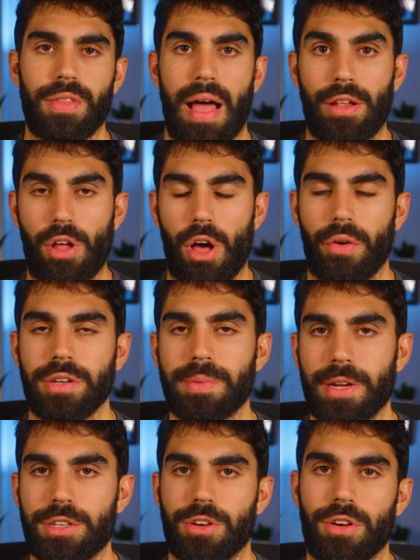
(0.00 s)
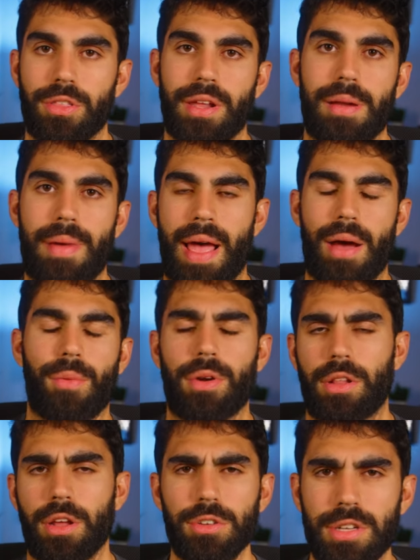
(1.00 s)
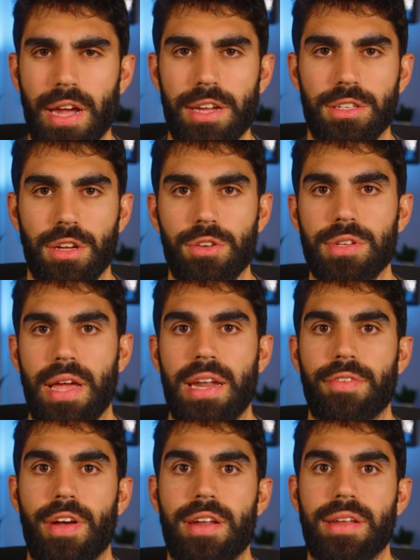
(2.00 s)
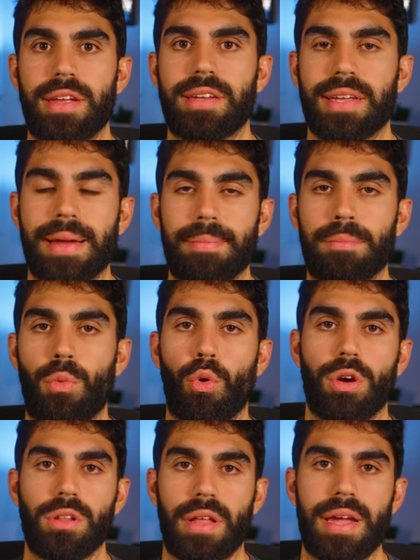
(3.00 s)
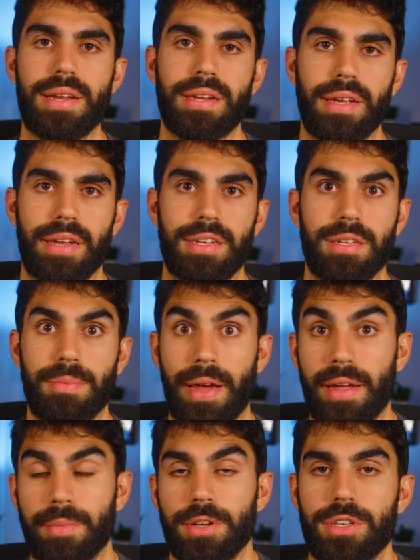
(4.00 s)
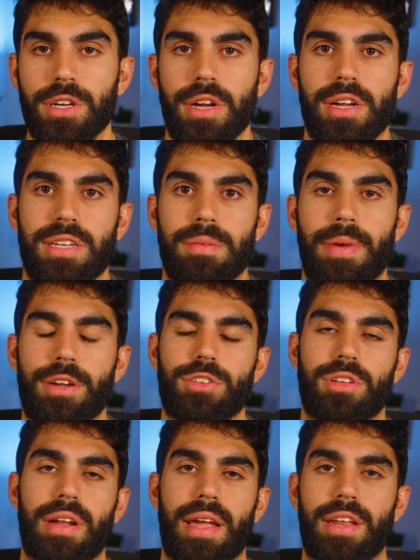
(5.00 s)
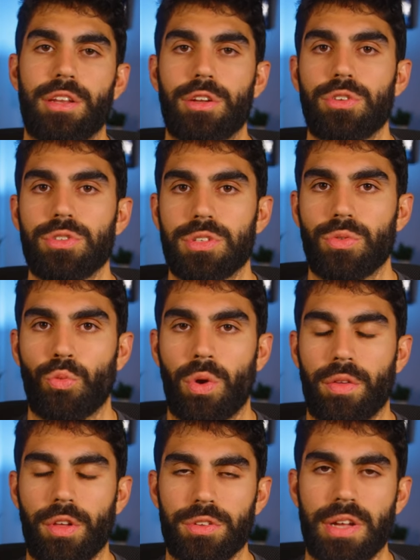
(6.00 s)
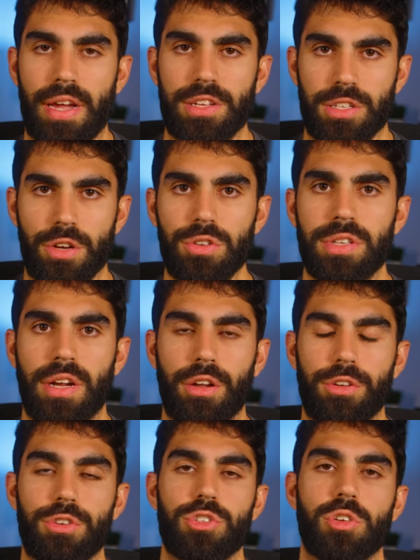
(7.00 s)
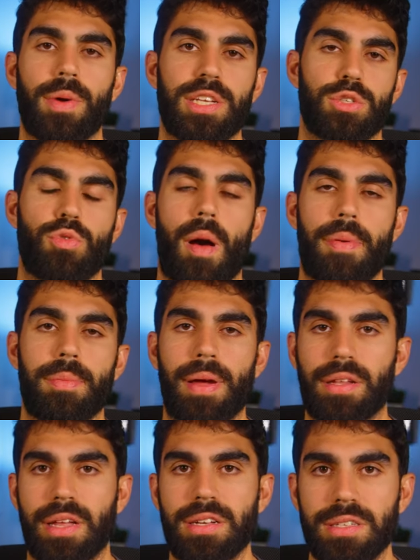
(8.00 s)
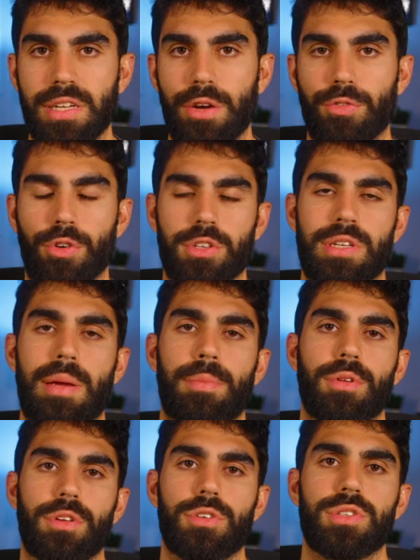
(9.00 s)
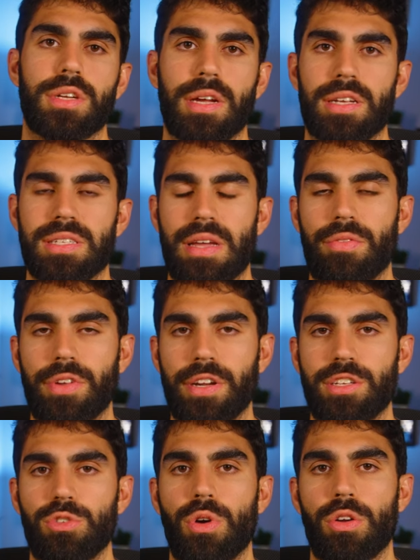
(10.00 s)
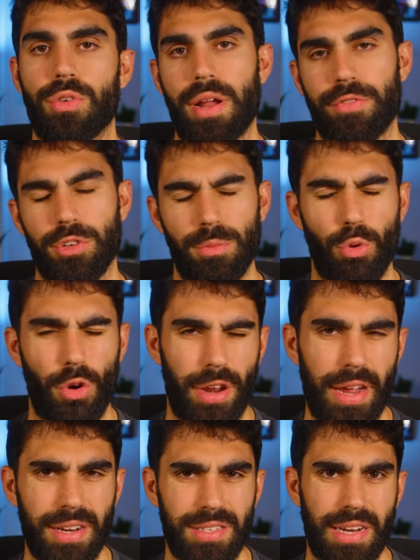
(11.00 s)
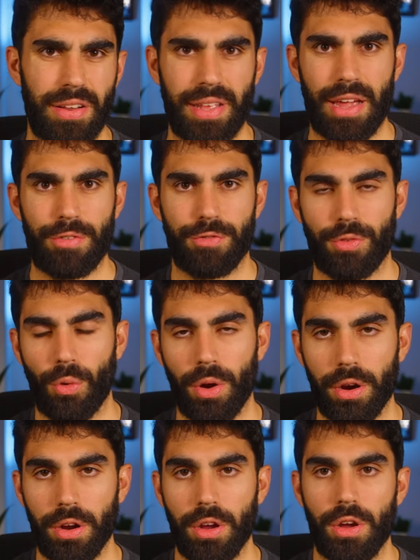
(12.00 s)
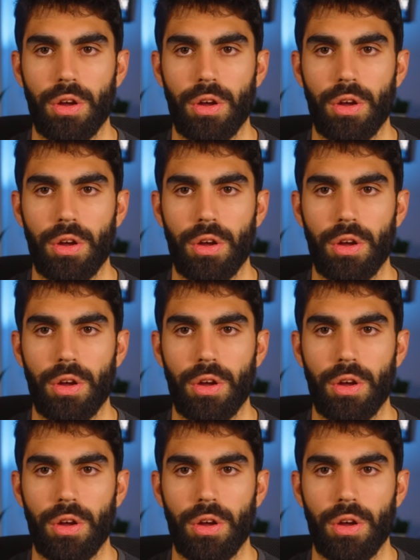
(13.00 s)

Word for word: I'll always make sure that I'm at one of those ISOs and if I need to get more light into my image to make sure that I can use one of those ISOs then I'll do so by swapping my lenses out for example using a 70 to 200 f2.8 instead of the f4